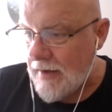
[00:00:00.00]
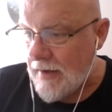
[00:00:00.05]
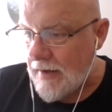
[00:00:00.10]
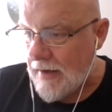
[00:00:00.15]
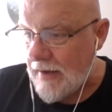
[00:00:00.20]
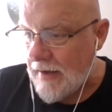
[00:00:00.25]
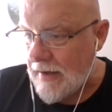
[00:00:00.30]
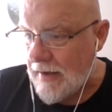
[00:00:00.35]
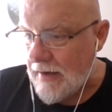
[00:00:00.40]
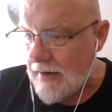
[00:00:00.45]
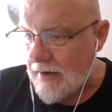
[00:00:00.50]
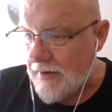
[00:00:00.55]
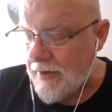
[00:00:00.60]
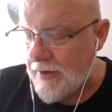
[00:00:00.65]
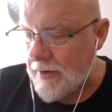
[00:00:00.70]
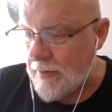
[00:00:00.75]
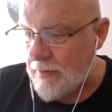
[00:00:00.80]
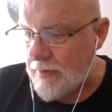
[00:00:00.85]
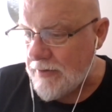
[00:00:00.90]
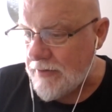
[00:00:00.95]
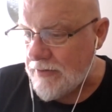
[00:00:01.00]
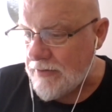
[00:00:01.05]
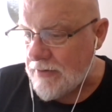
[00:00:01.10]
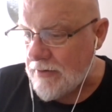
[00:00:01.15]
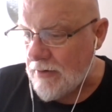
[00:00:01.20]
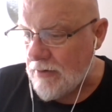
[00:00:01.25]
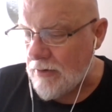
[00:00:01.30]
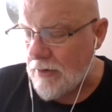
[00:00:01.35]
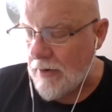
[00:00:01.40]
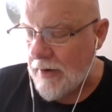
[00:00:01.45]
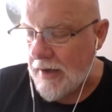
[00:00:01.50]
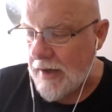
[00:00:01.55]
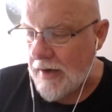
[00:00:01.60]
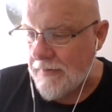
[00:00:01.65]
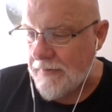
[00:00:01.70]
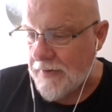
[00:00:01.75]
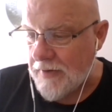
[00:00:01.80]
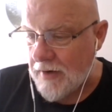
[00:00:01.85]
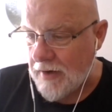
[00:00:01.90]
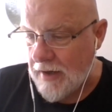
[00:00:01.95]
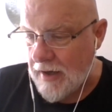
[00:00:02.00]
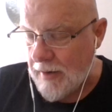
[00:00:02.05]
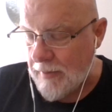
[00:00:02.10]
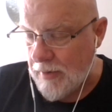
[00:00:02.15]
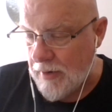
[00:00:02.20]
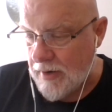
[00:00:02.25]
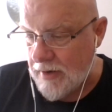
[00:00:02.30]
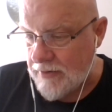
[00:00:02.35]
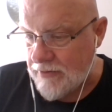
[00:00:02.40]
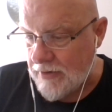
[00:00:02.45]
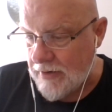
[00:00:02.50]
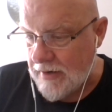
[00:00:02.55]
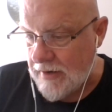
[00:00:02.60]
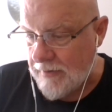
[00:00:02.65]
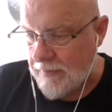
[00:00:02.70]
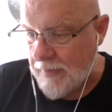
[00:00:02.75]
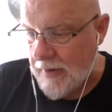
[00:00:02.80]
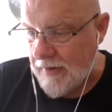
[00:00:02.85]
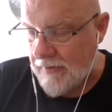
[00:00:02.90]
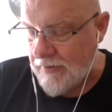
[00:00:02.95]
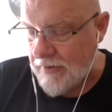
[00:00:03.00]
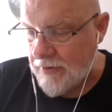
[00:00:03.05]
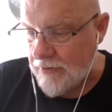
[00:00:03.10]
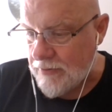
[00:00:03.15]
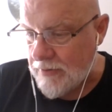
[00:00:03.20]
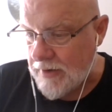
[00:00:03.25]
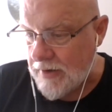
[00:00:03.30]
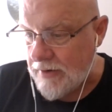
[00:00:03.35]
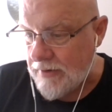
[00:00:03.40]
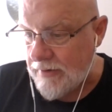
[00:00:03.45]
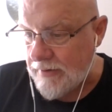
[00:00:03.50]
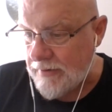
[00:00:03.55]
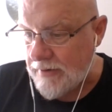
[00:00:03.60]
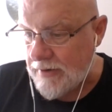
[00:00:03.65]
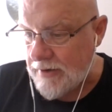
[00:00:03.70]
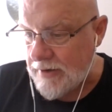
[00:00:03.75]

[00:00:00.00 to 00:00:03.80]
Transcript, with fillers: And I think it was... Oh, no, I got it from the library, so I didn't pay for this one either.